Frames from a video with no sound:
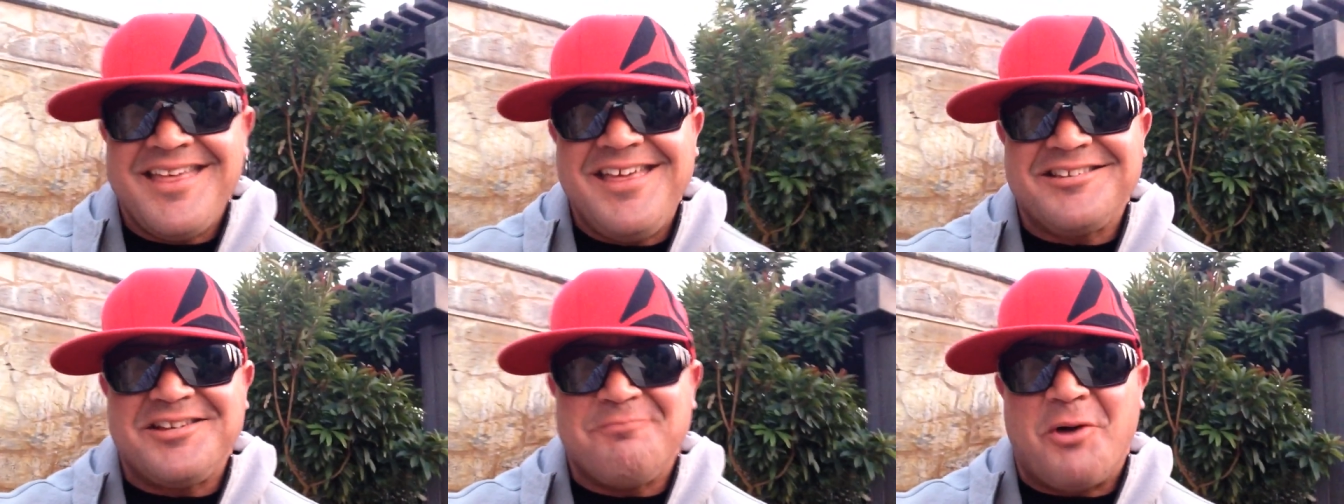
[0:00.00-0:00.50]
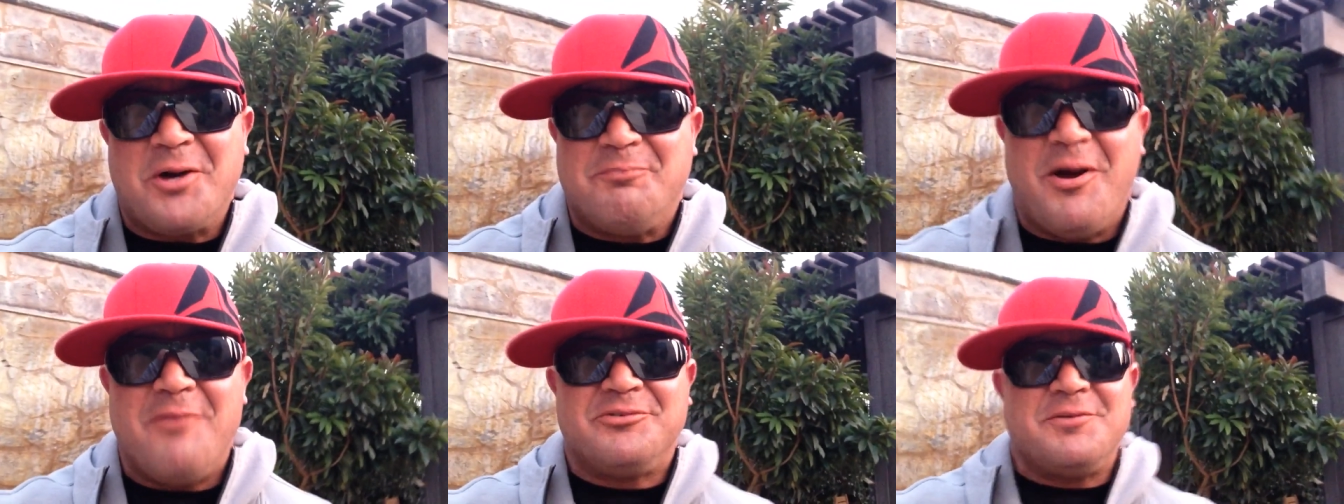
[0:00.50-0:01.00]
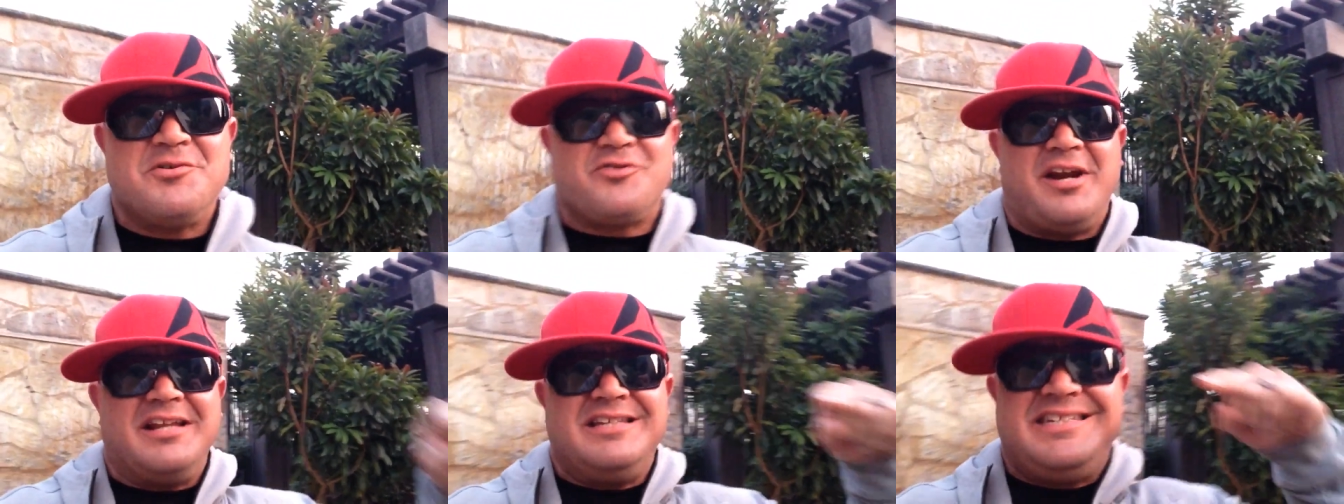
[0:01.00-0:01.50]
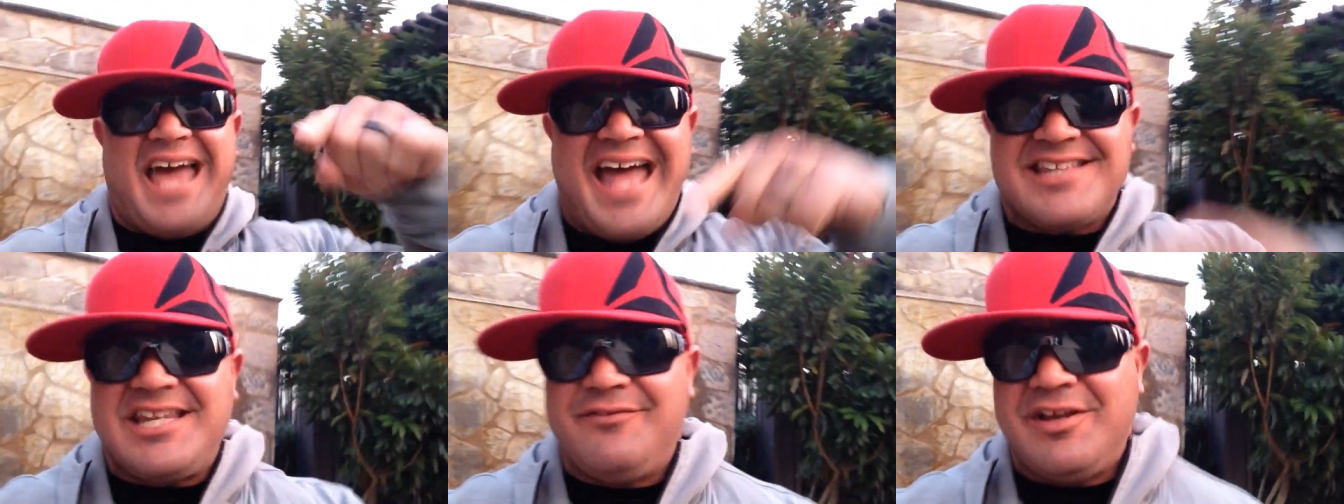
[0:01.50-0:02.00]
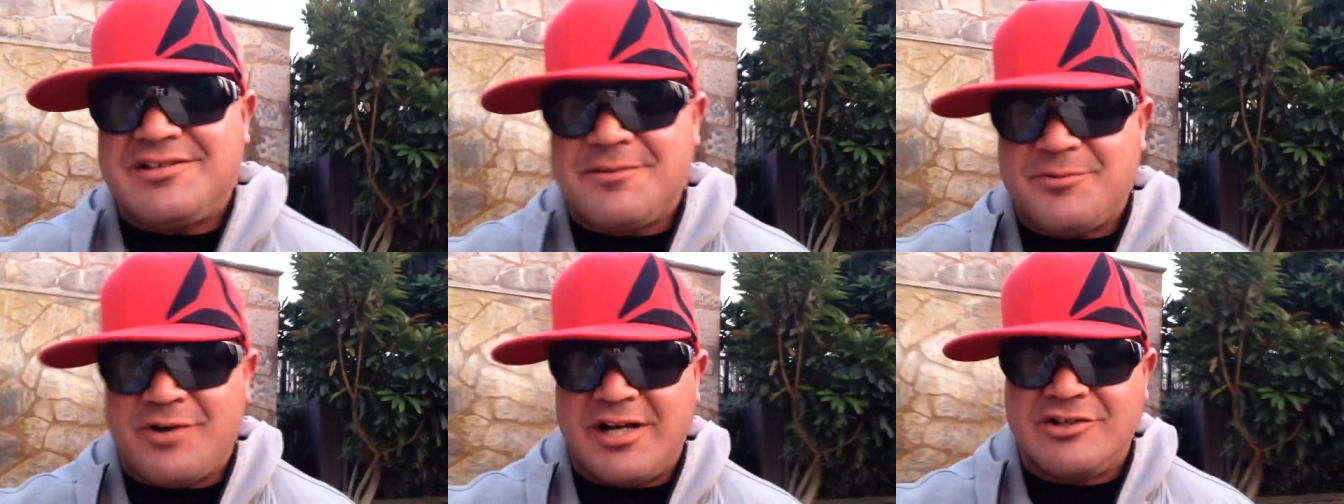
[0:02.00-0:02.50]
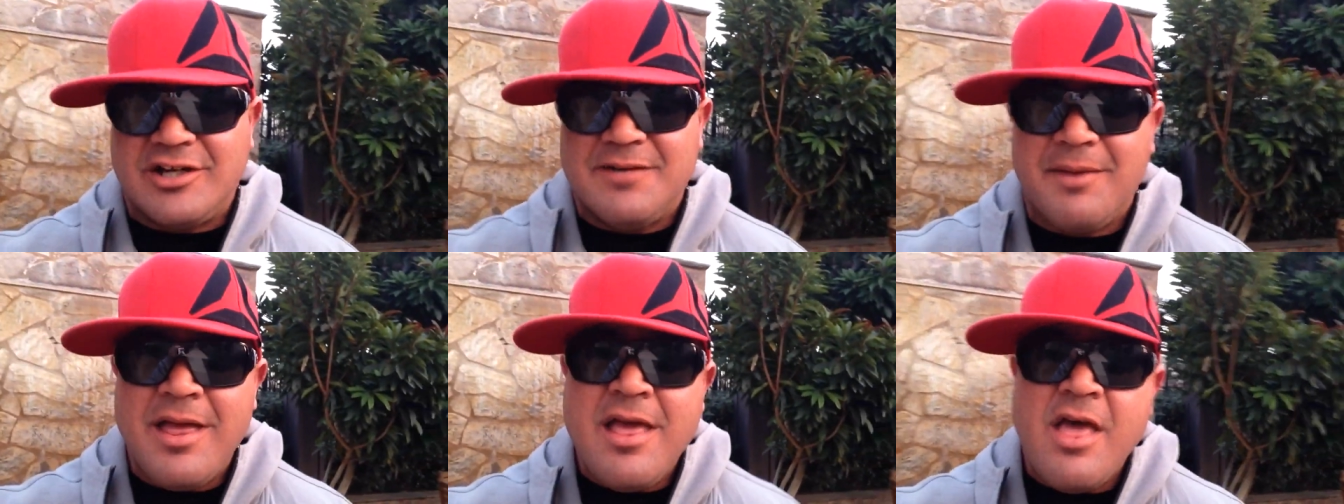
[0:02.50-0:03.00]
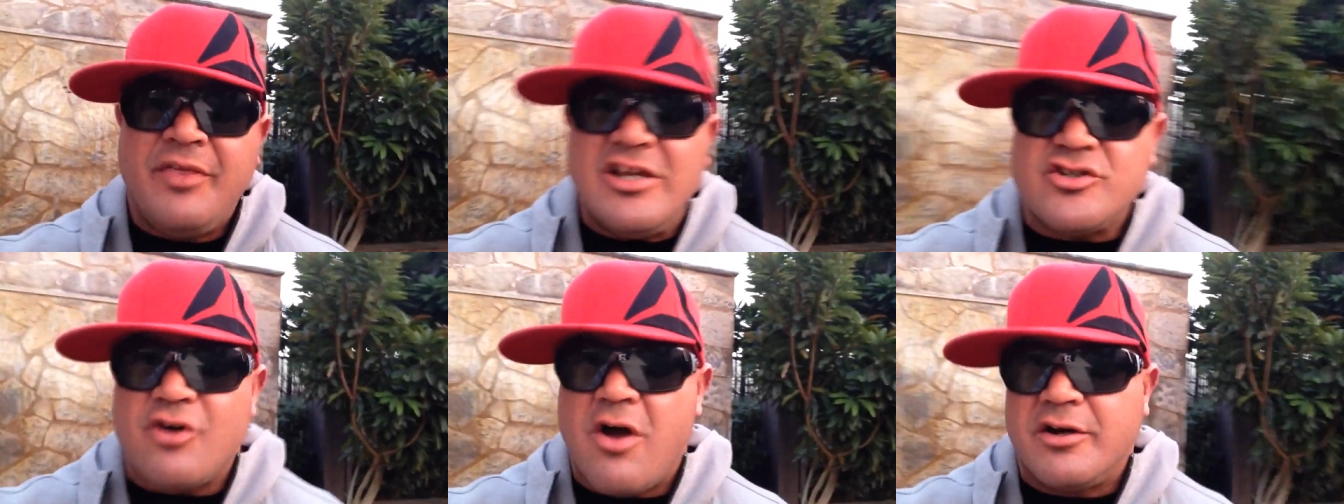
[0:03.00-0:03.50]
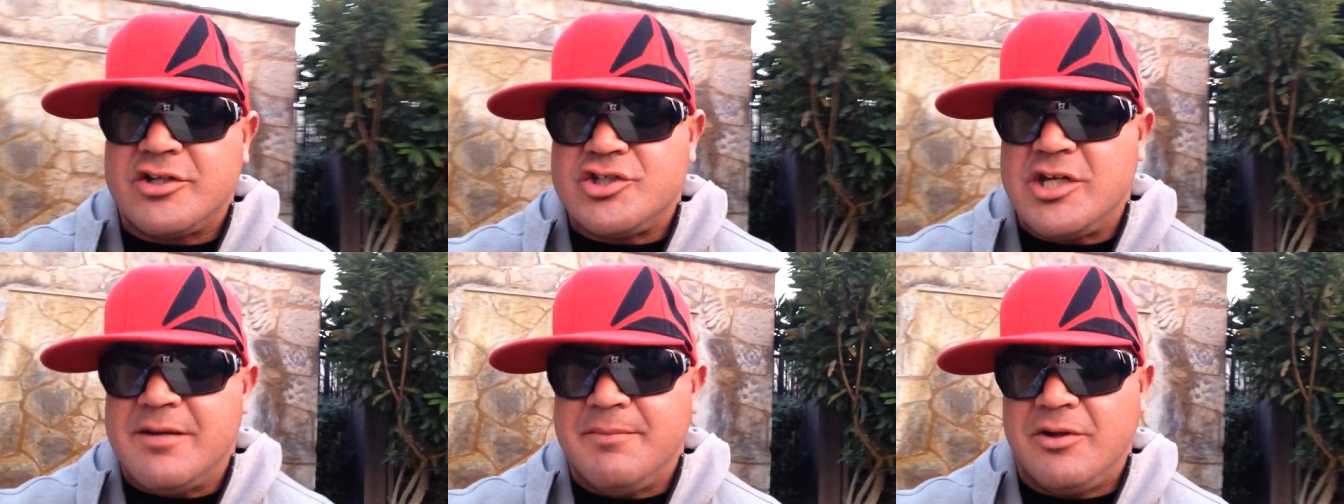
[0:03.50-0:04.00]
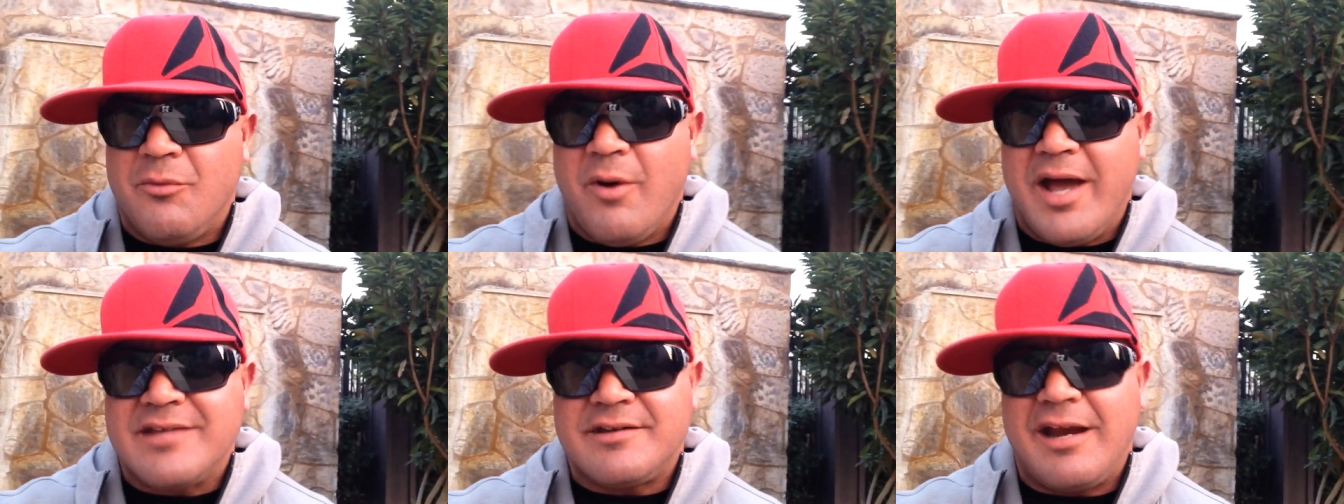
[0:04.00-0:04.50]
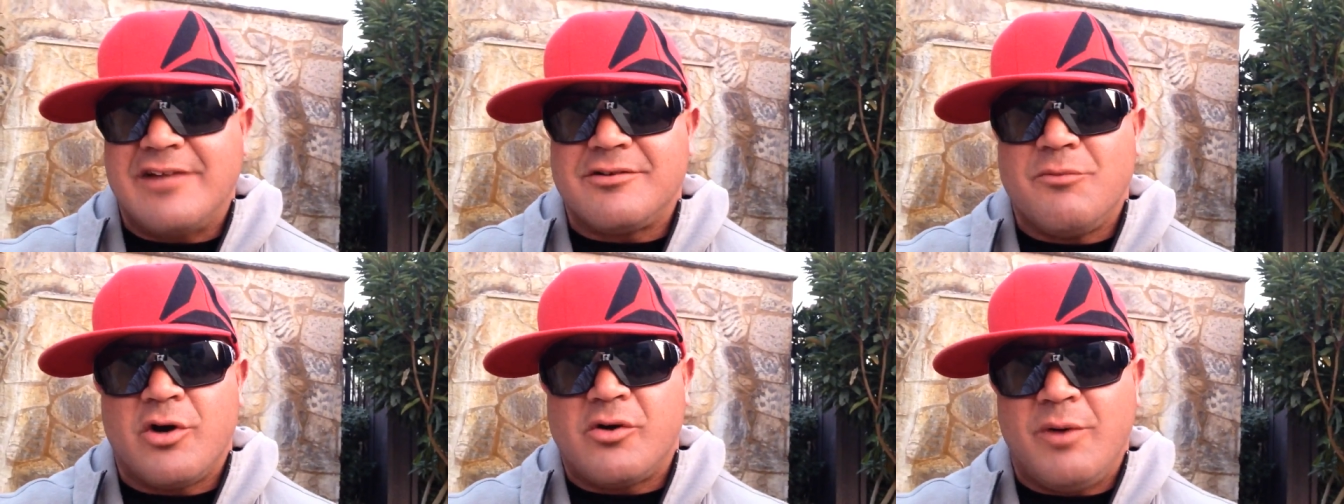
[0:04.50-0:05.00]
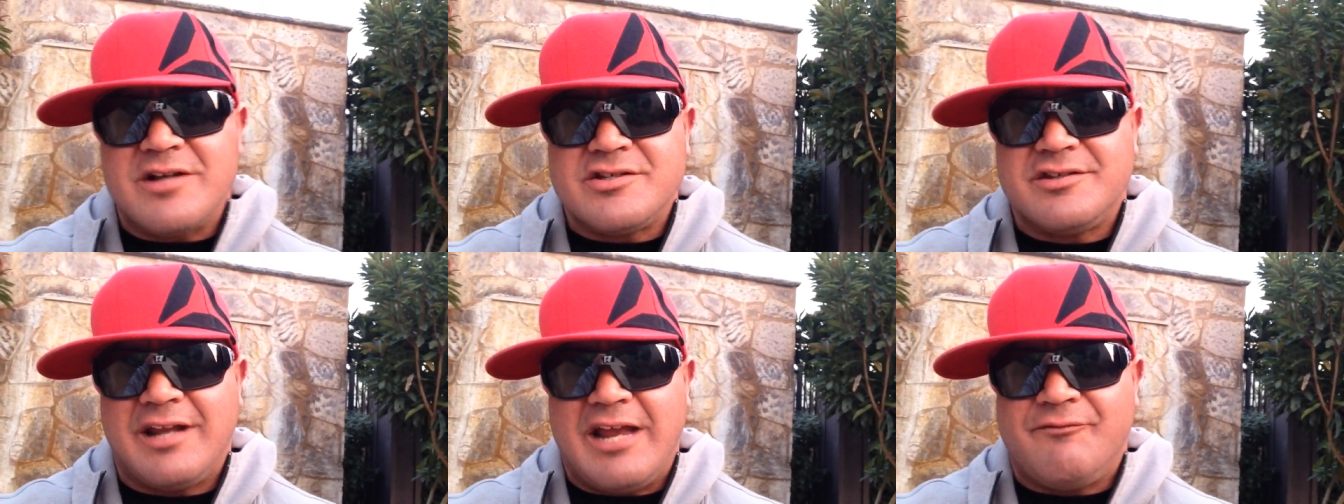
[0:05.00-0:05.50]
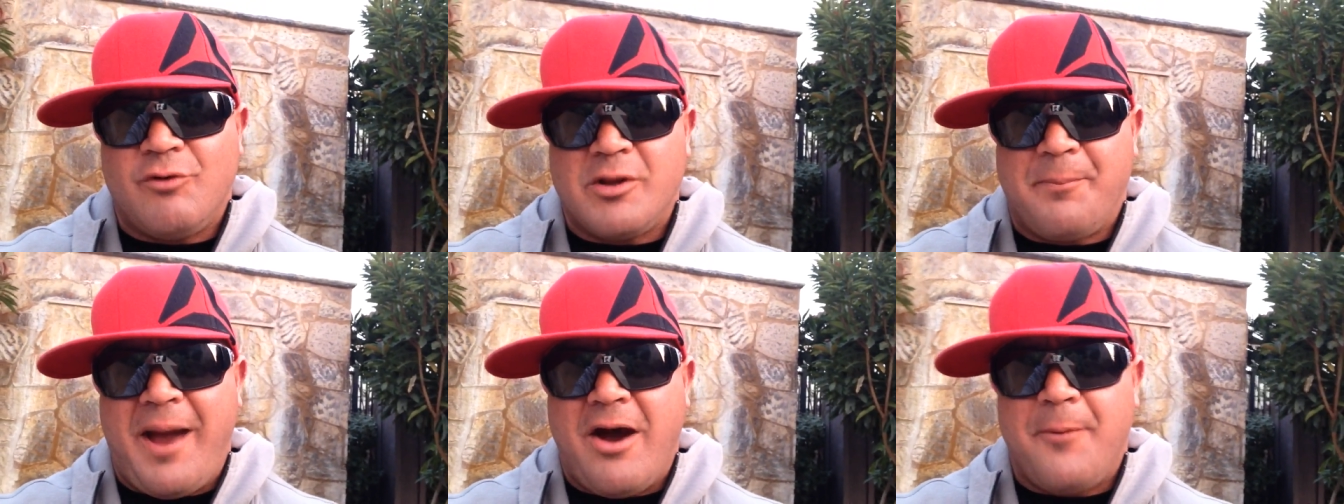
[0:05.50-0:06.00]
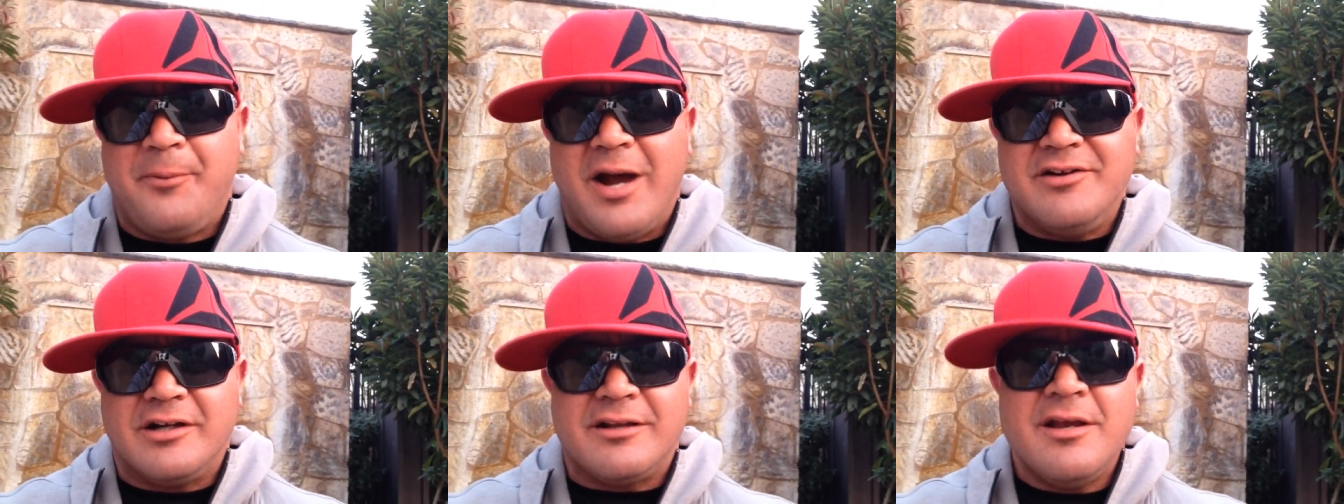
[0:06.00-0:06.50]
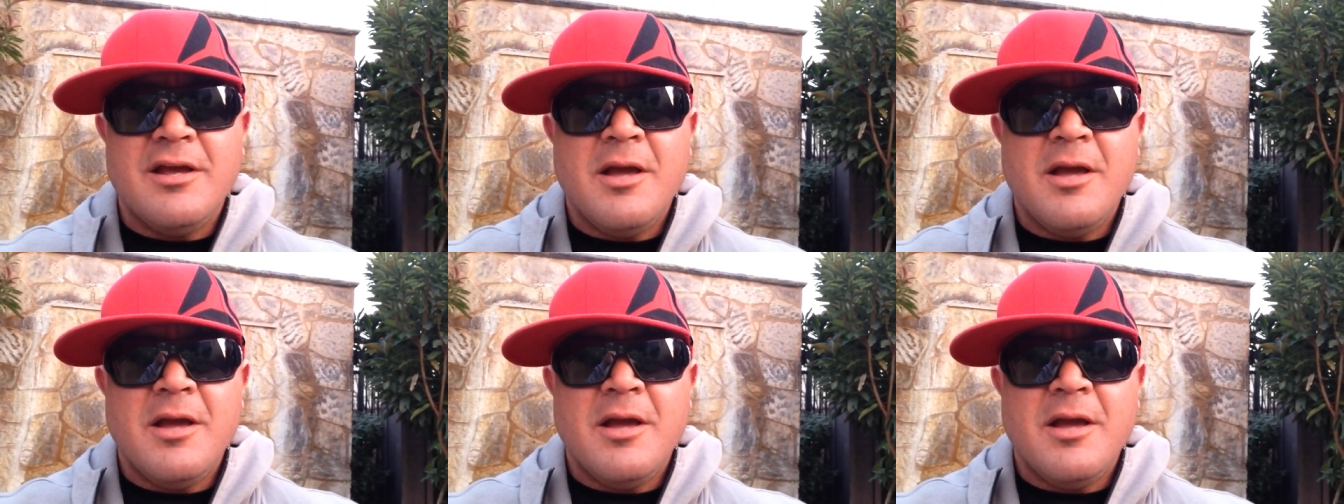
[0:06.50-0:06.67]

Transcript: This is Mark Bell from SuperTraining.tv, SuperTraining Gym, the strongest gym in the West, answering more questions today for The Power Project,